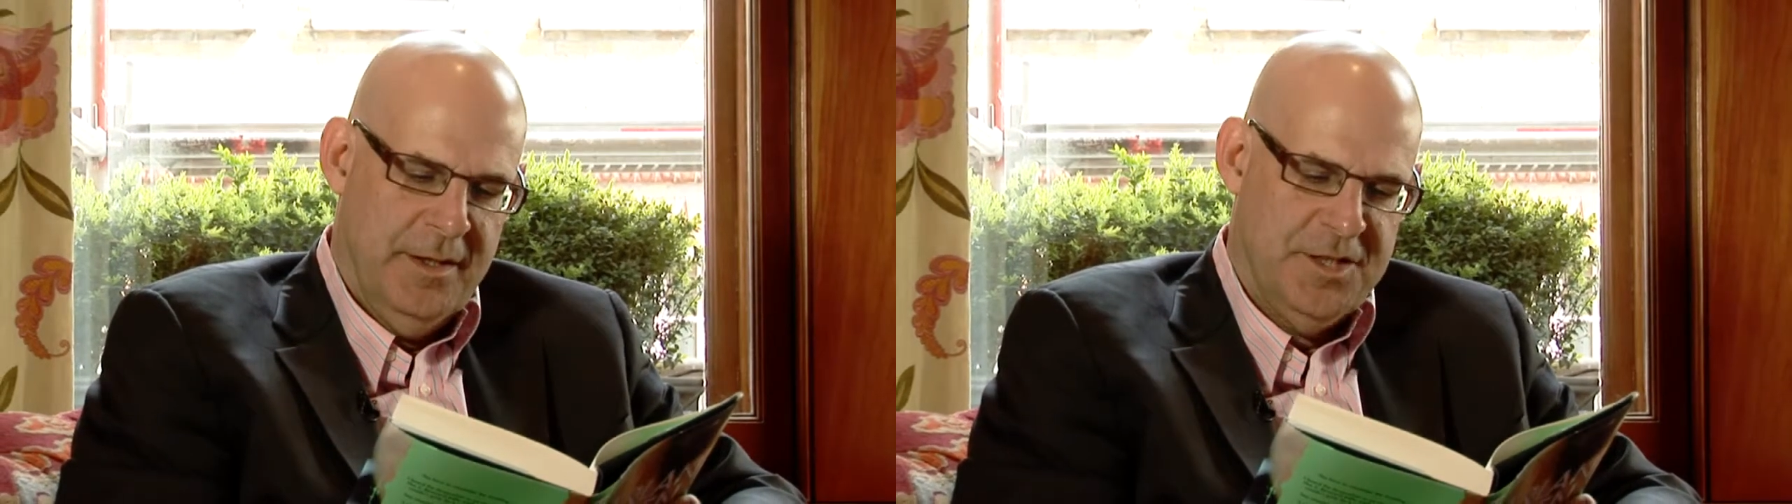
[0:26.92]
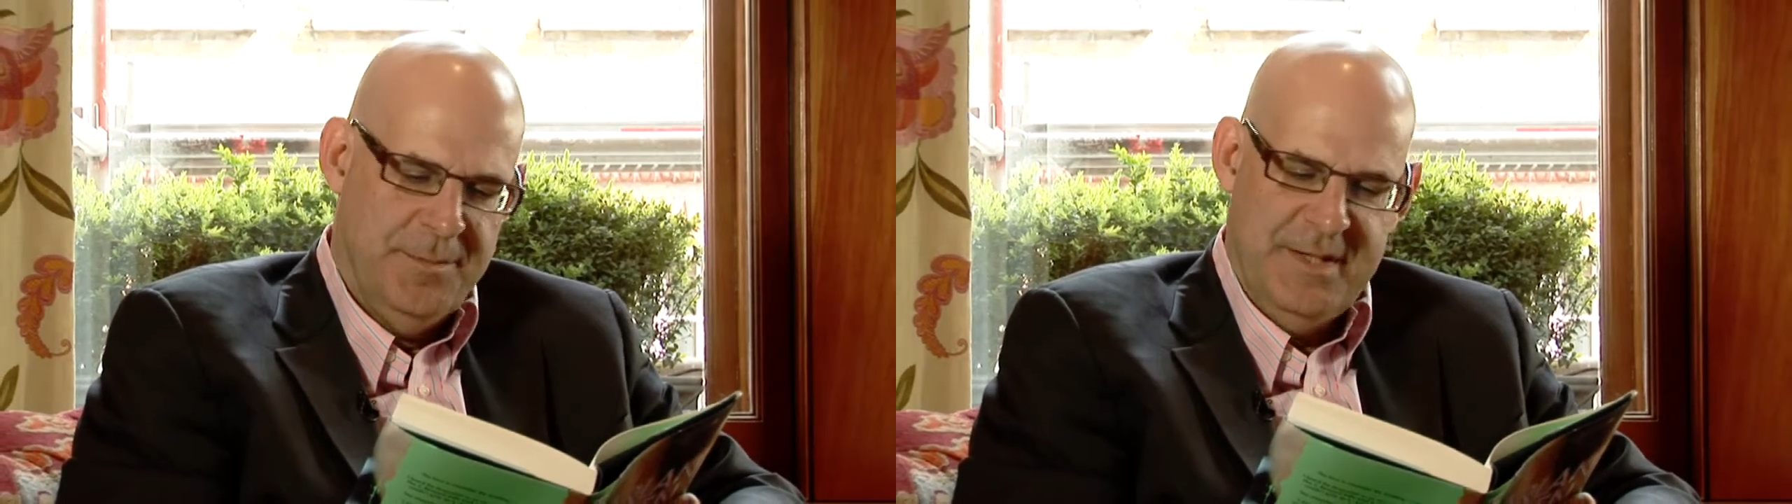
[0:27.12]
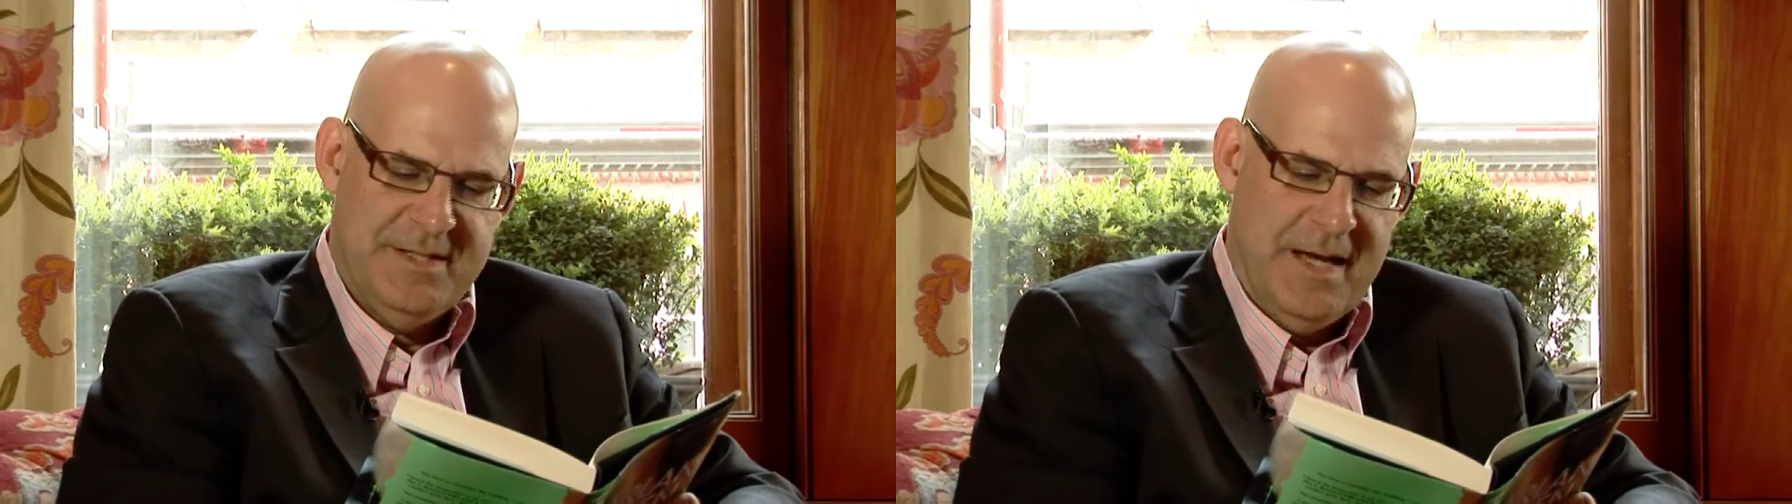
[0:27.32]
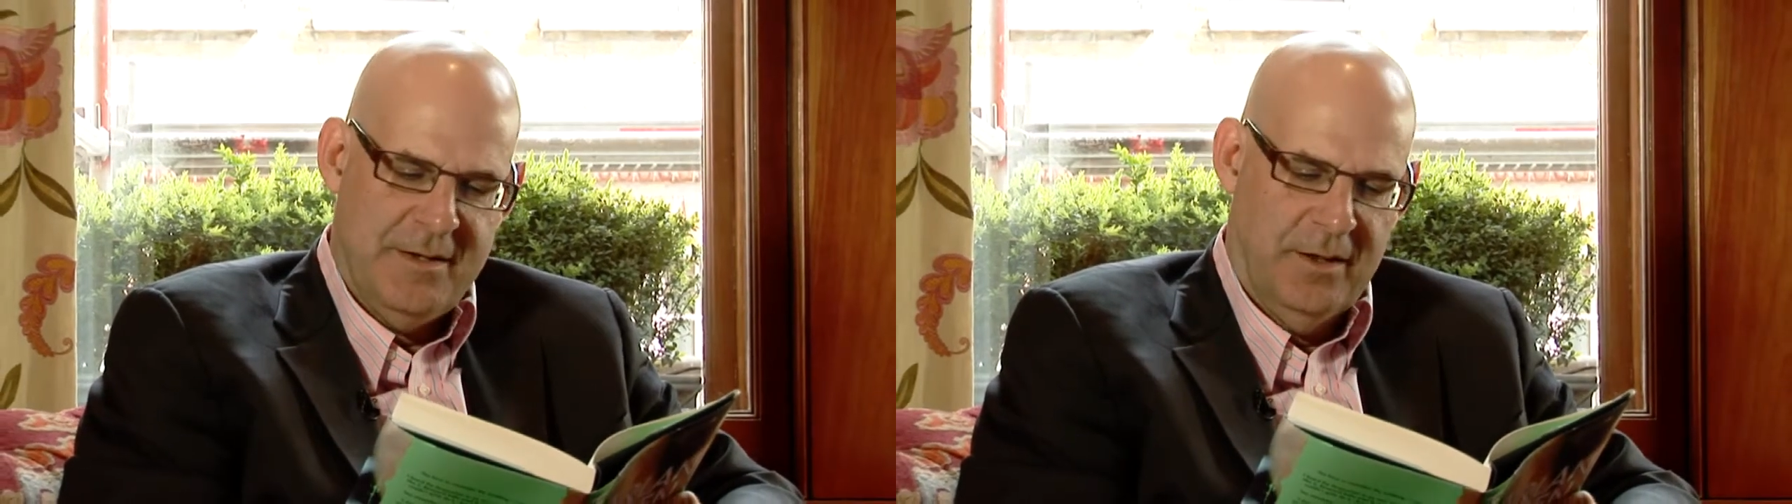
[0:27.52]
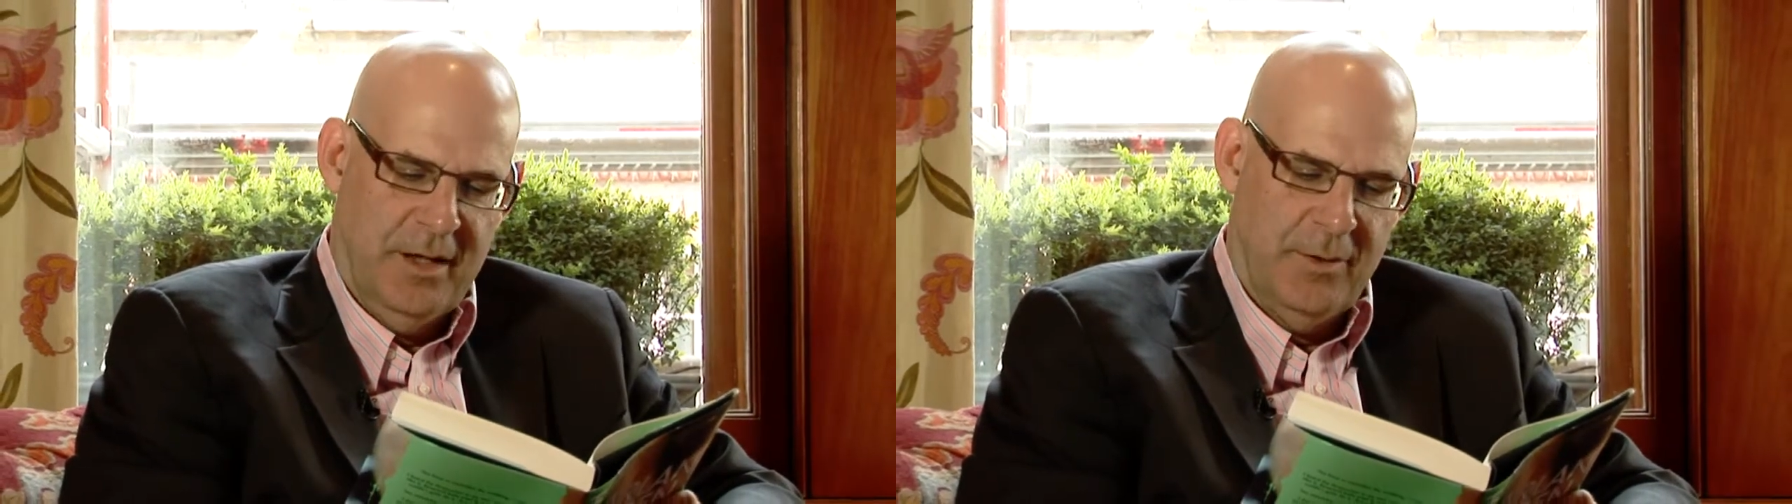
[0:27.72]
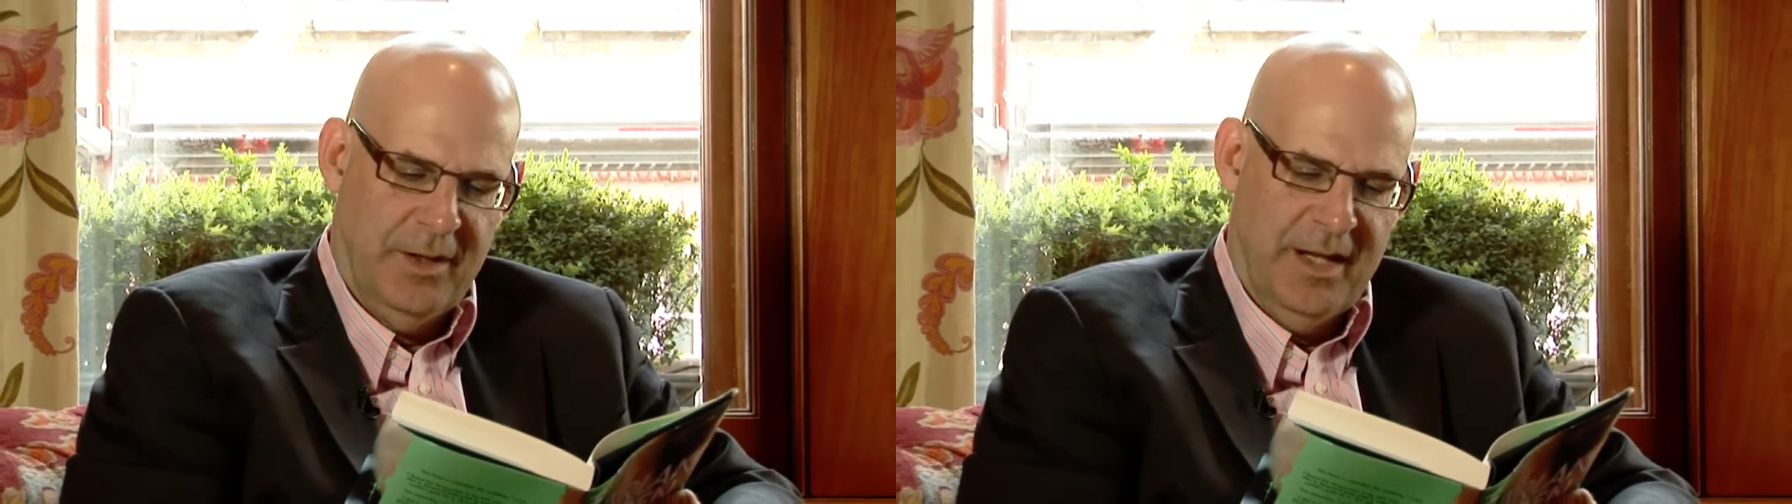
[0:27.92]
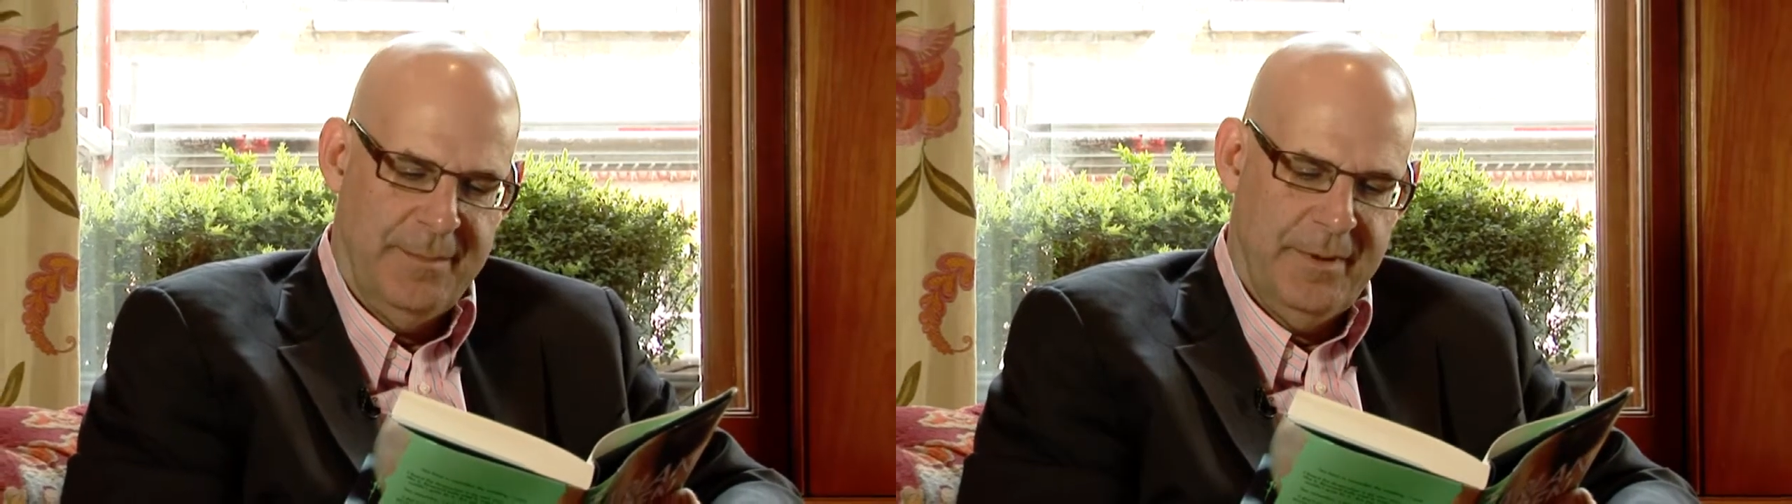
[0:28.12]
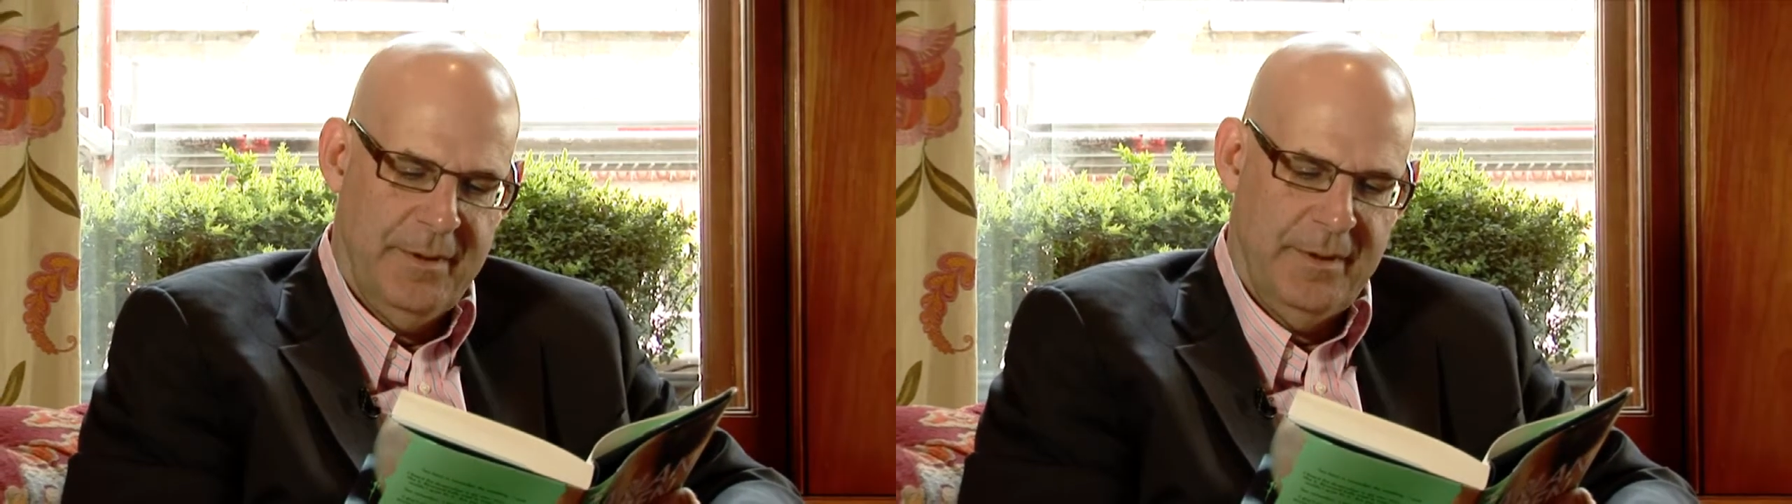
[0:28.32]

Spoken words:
She bit down her lower lip.